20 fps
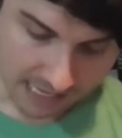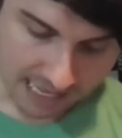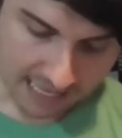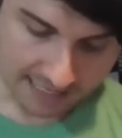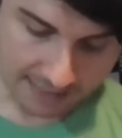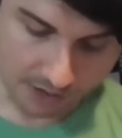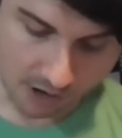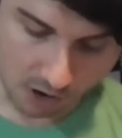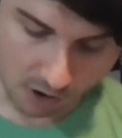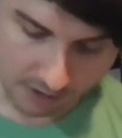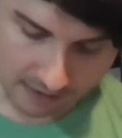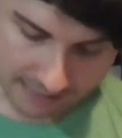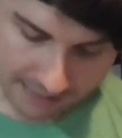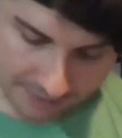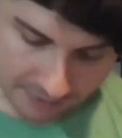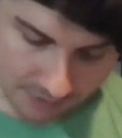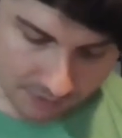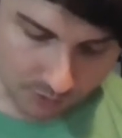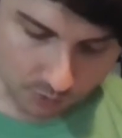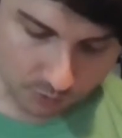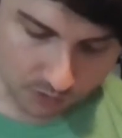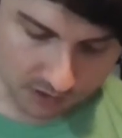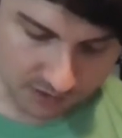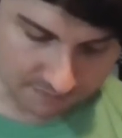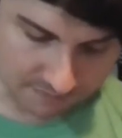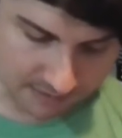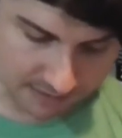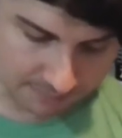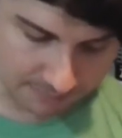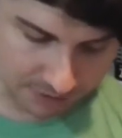and in the course
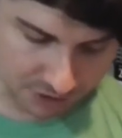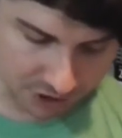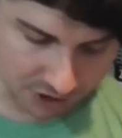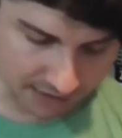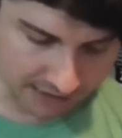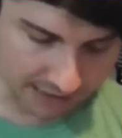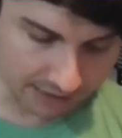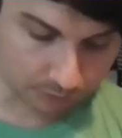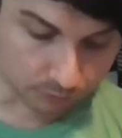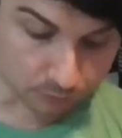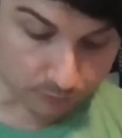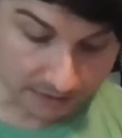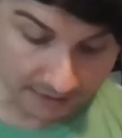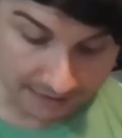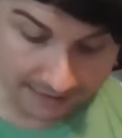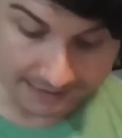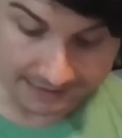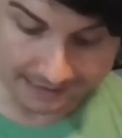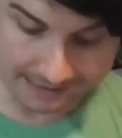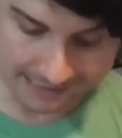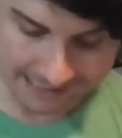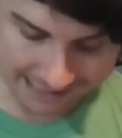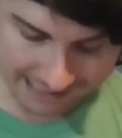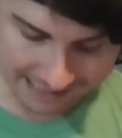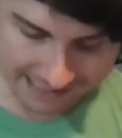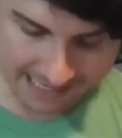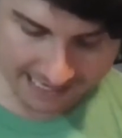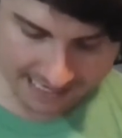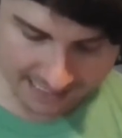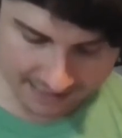of this mission, he realizes
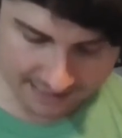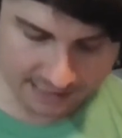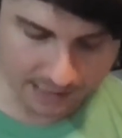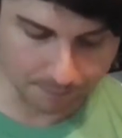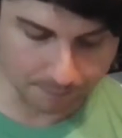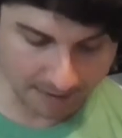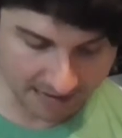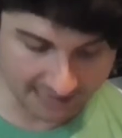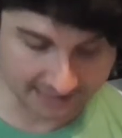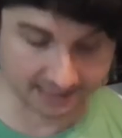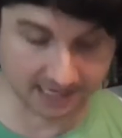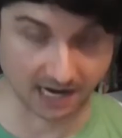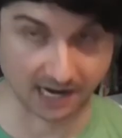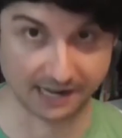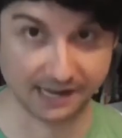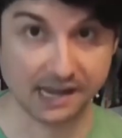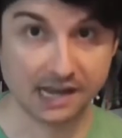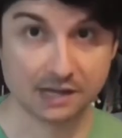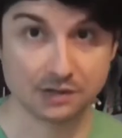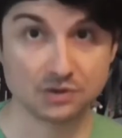he is the bad guy.